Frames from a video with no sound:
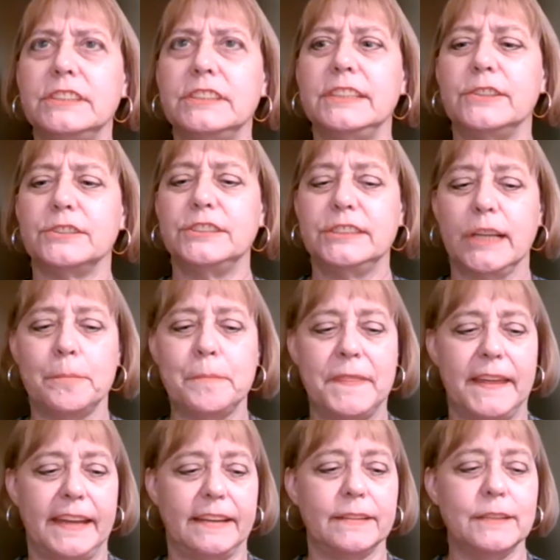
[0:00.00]

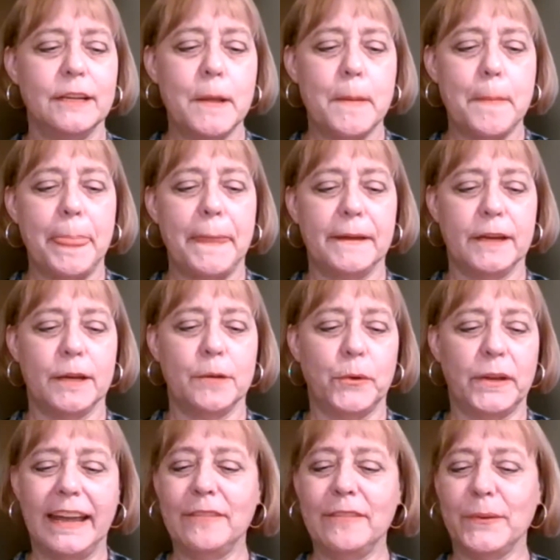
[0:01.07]
something.
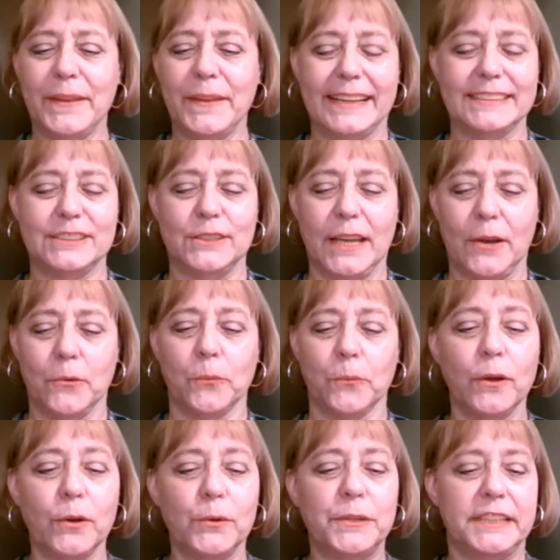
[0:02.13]
Whatever that
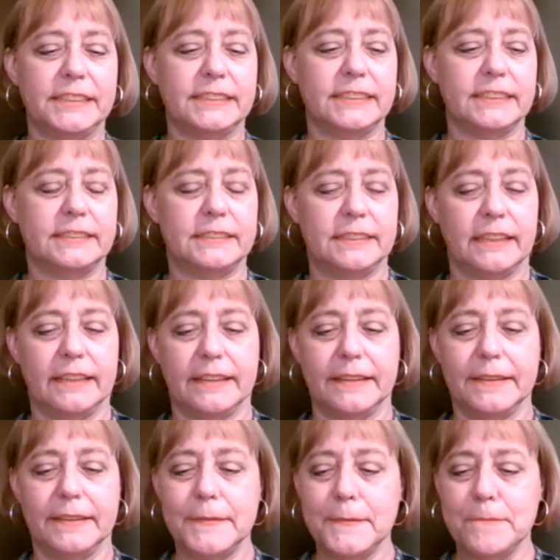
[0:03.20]
road is, it's the
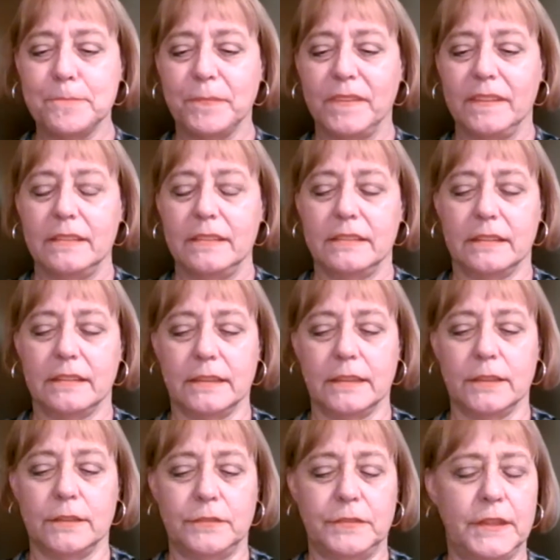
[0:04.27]

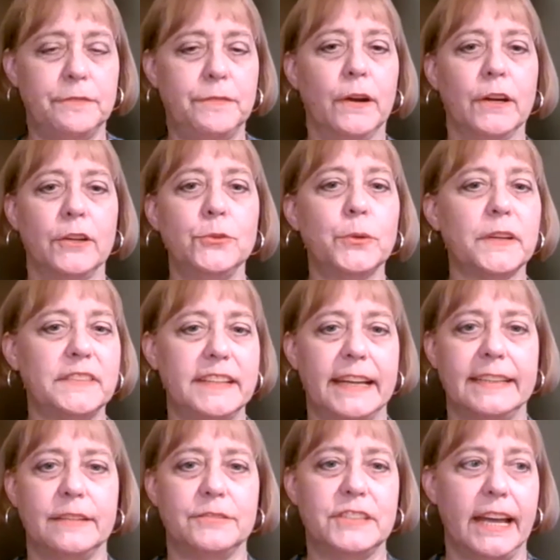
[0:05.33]
far north
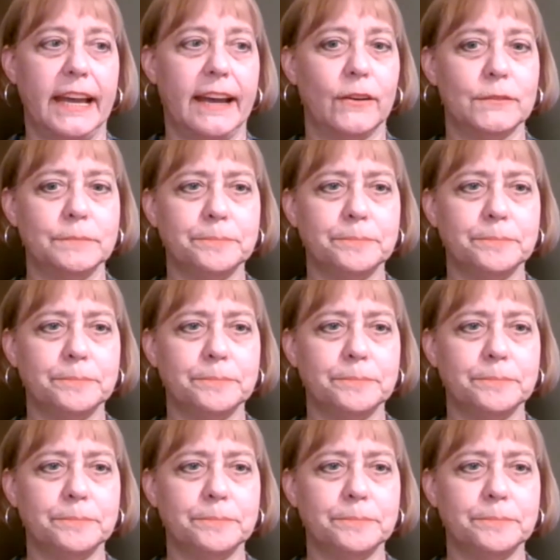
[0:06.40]
end of town.